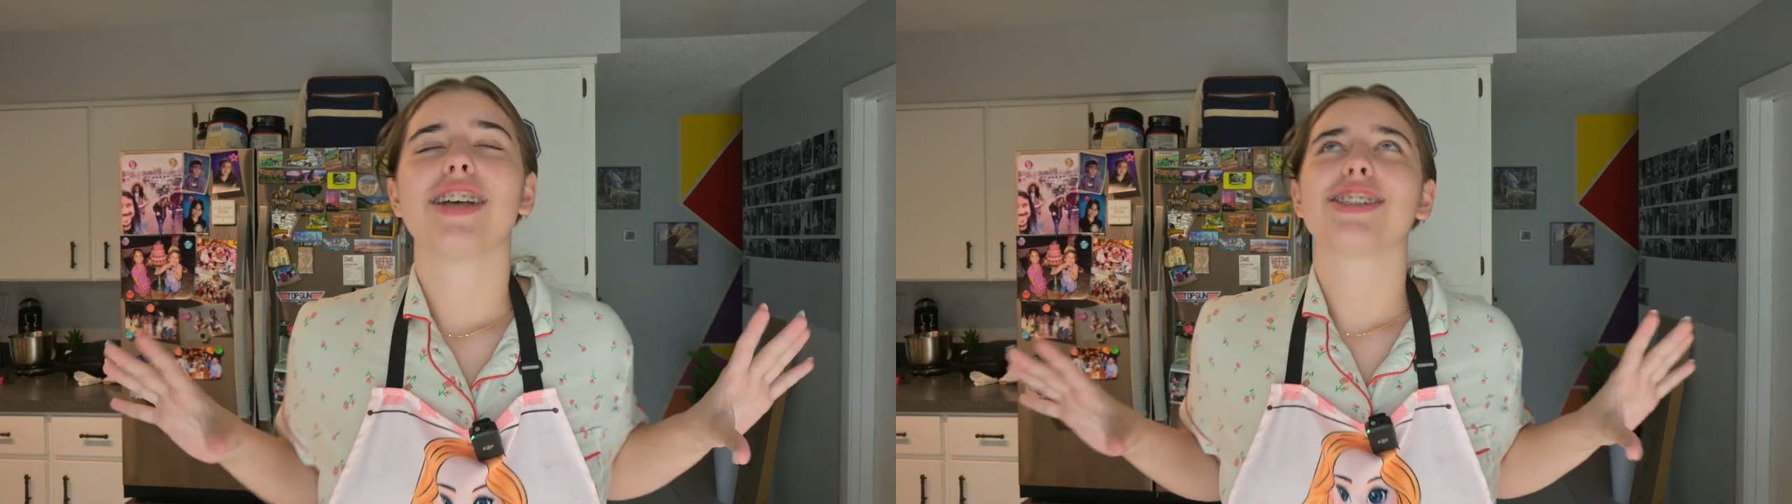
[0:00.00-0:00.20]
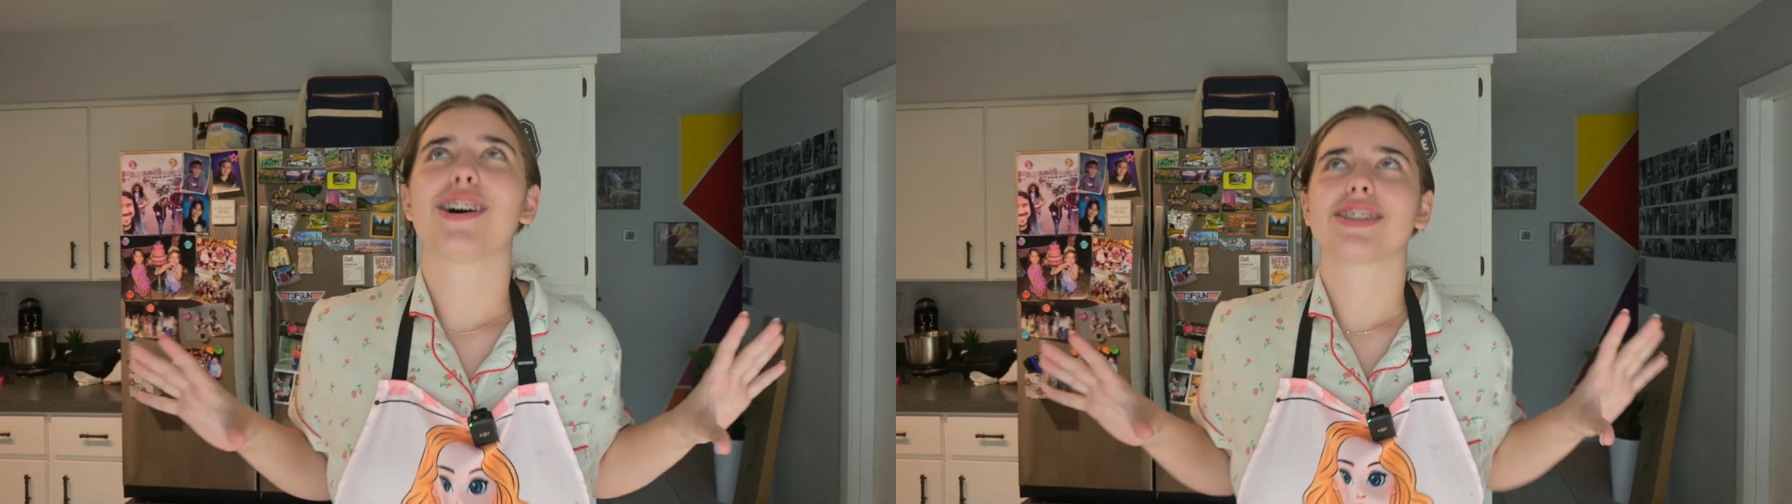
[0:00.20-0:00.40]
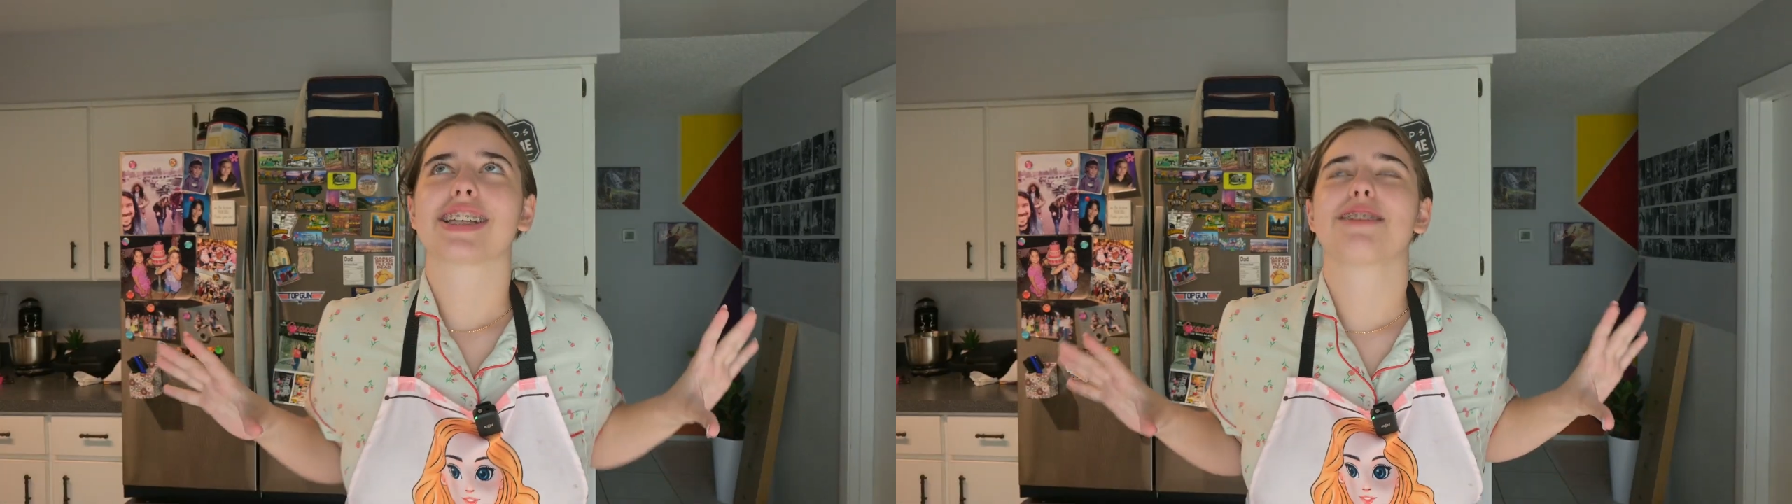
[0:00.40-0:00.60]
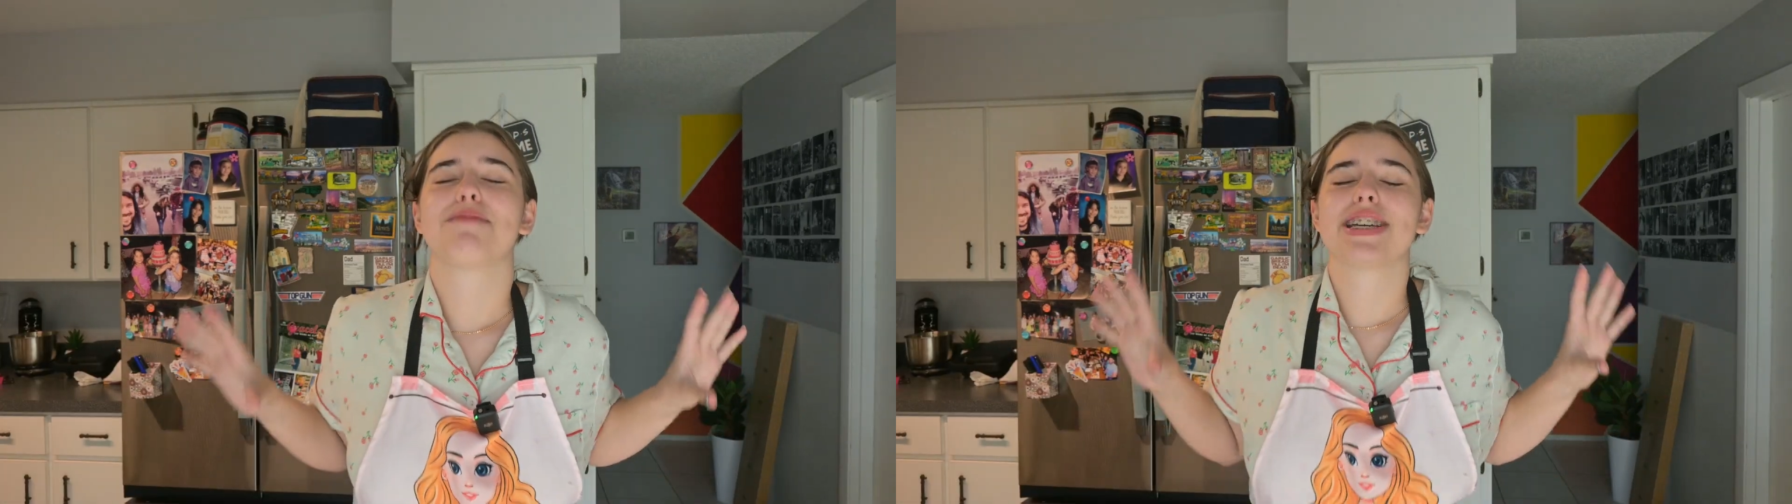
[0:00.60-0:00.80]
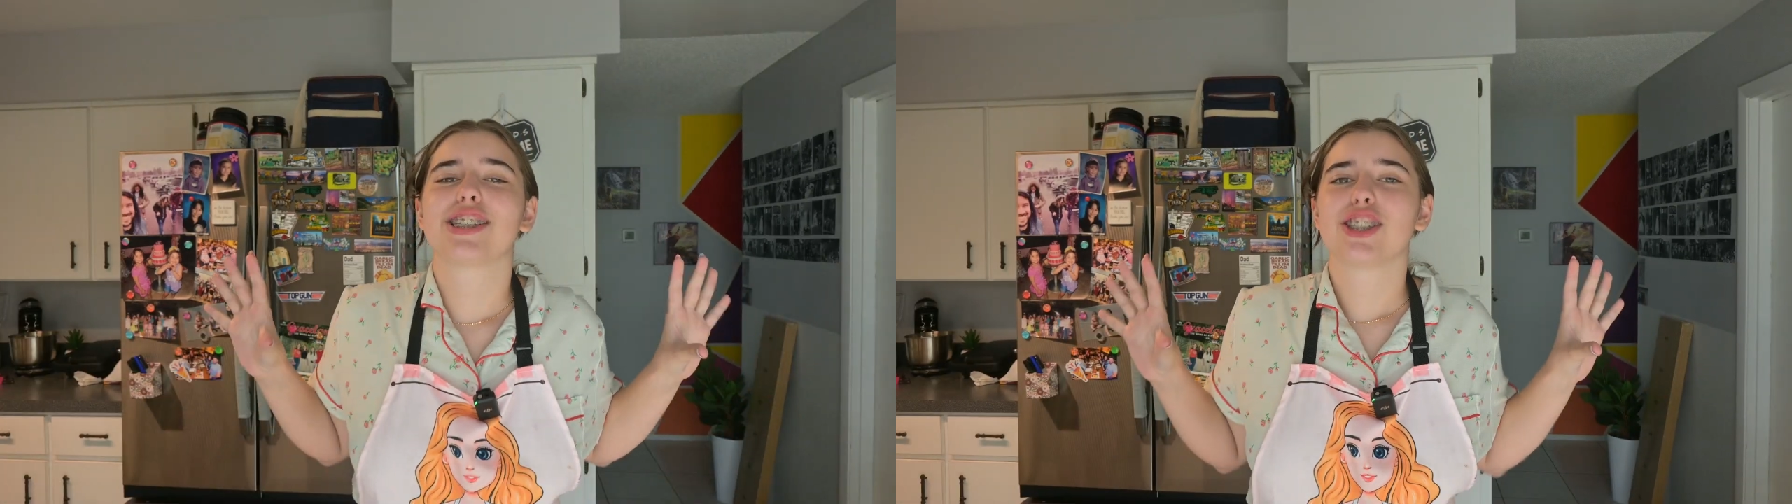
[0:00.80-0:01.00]
So it's gonna
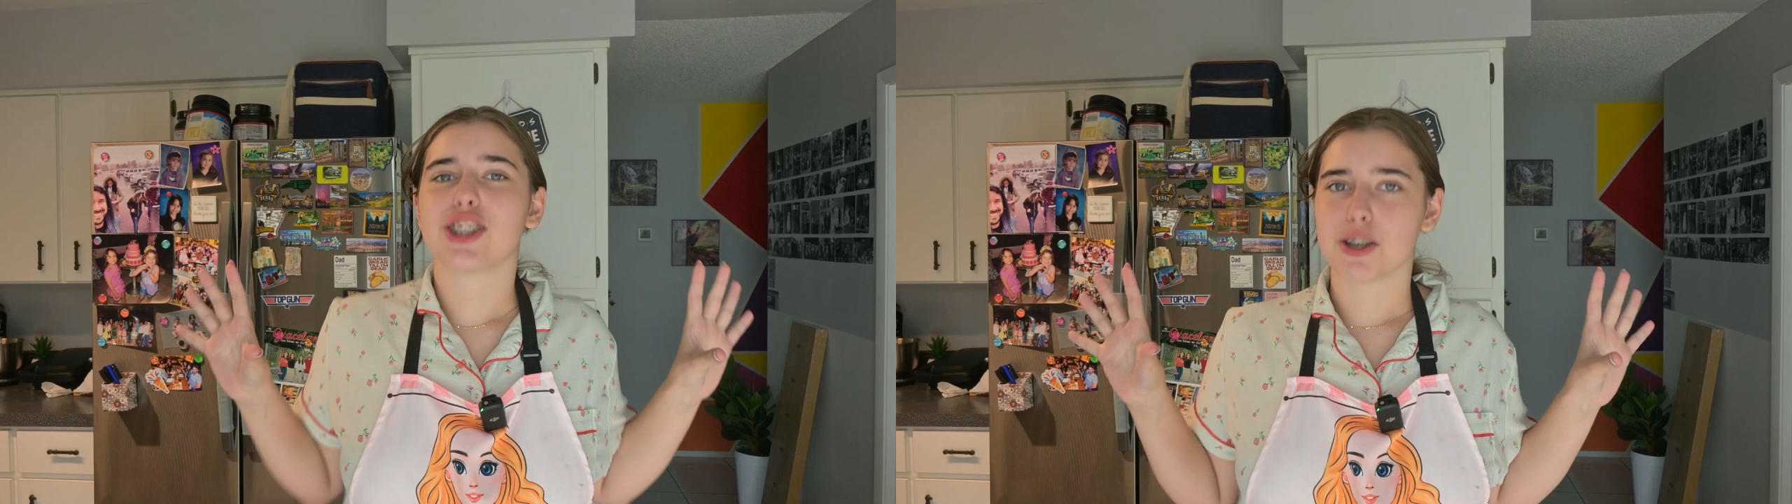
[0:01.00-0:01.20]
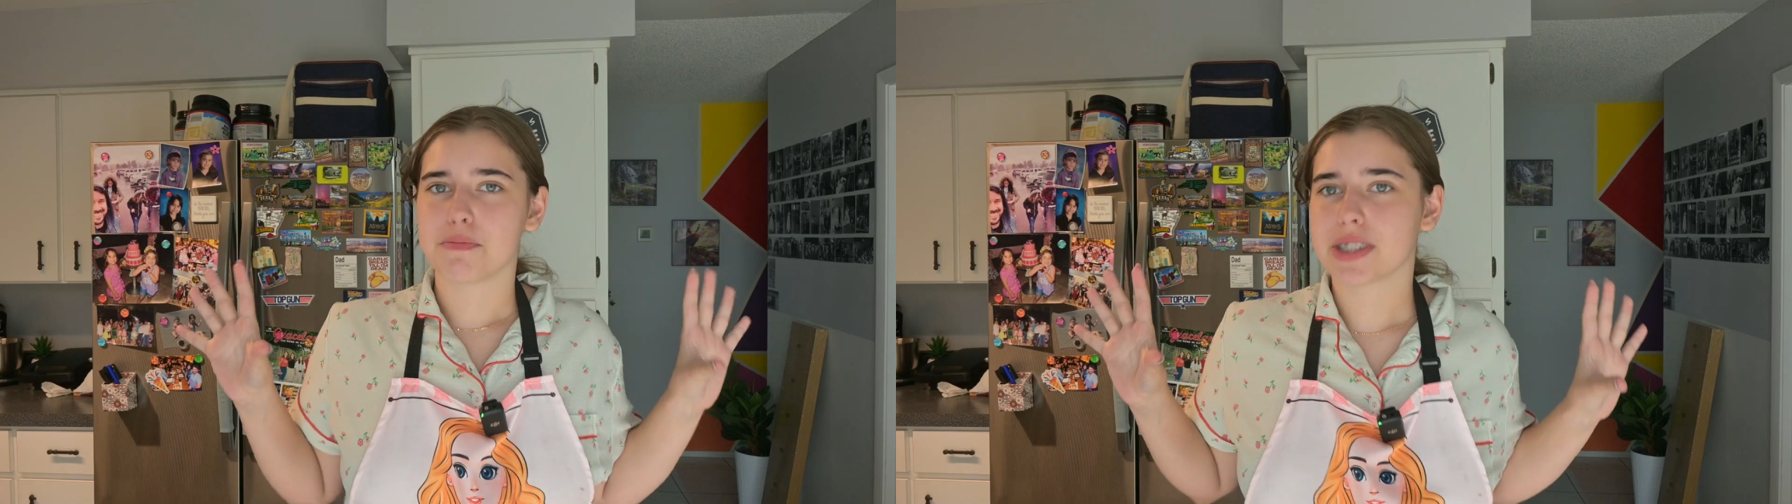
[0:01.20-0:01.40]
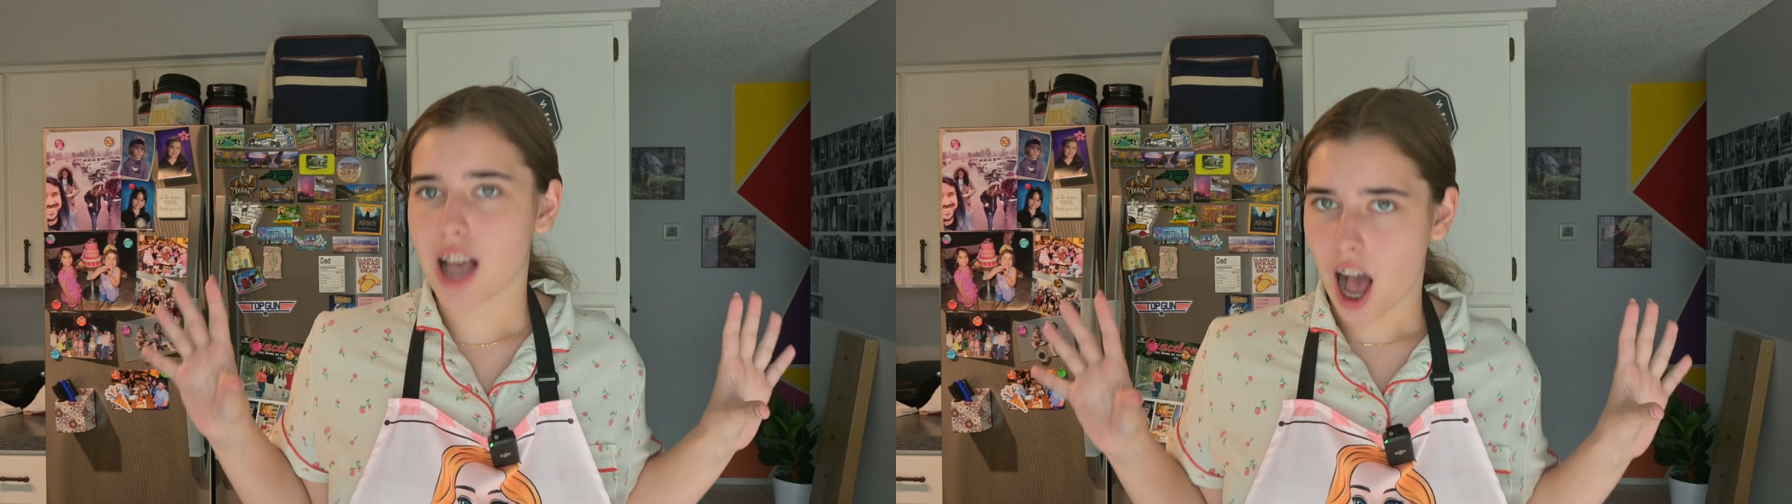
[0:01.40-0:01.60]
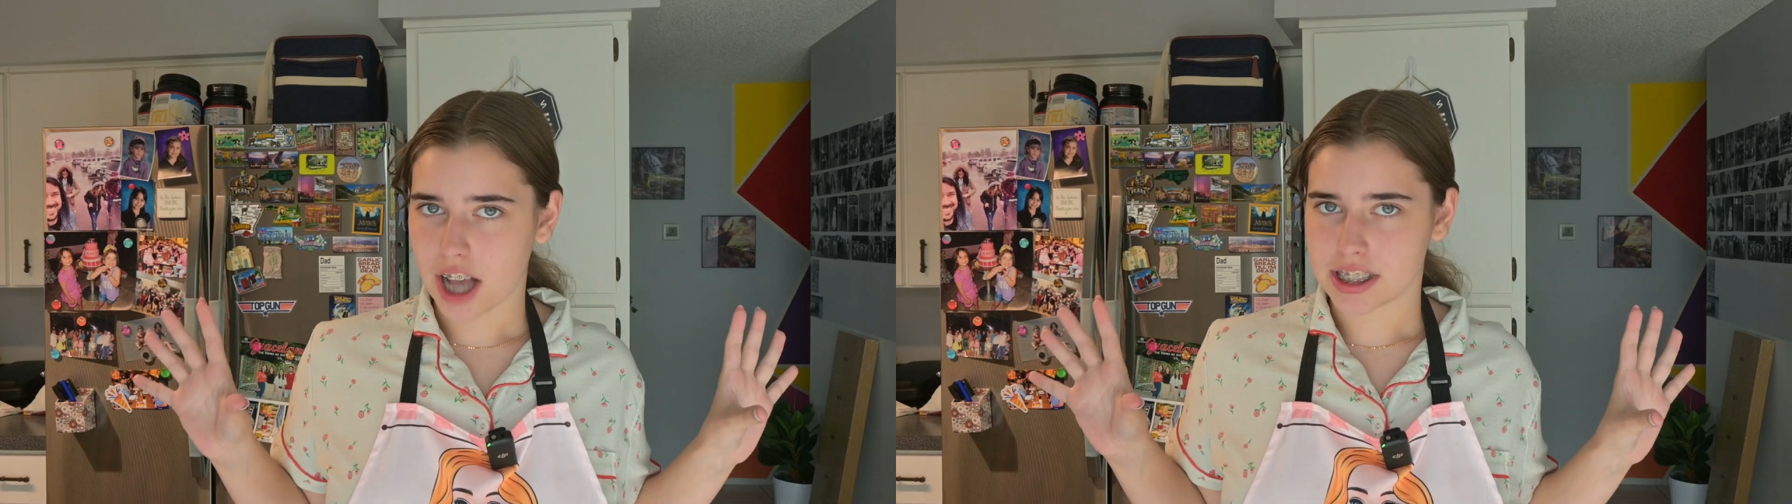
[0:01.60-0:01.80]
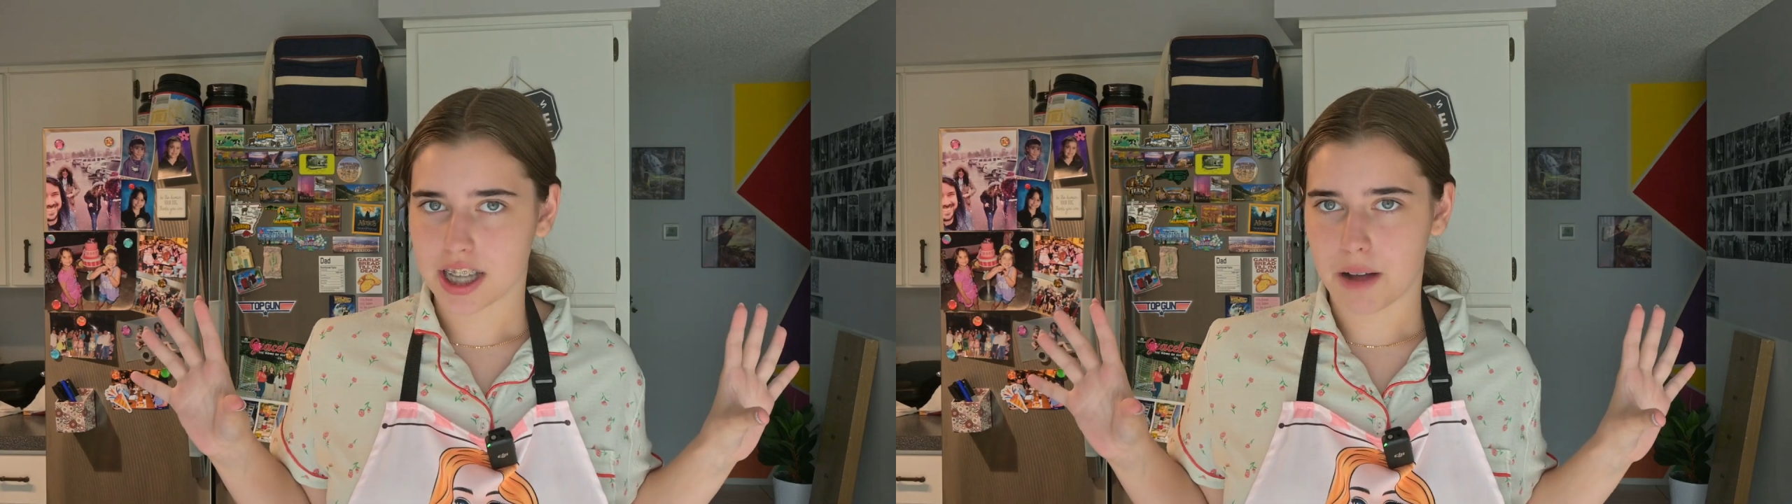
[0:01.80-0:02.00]
be soups
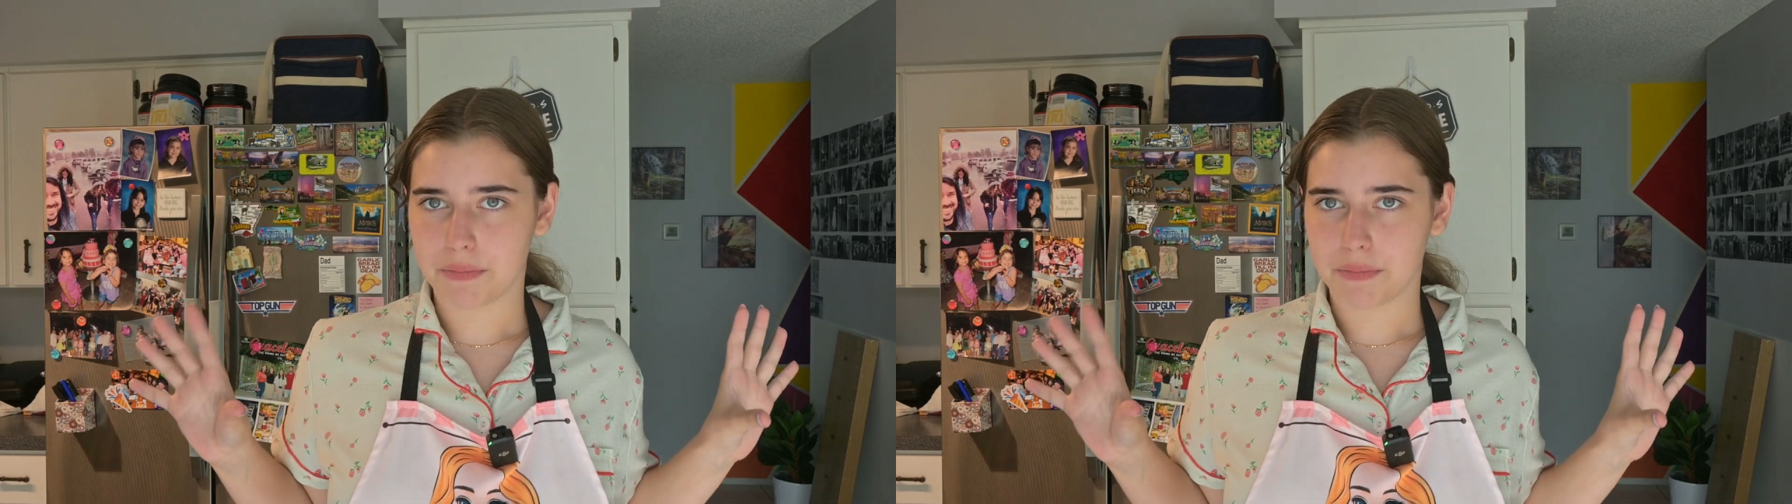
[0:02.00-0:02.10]
awesome.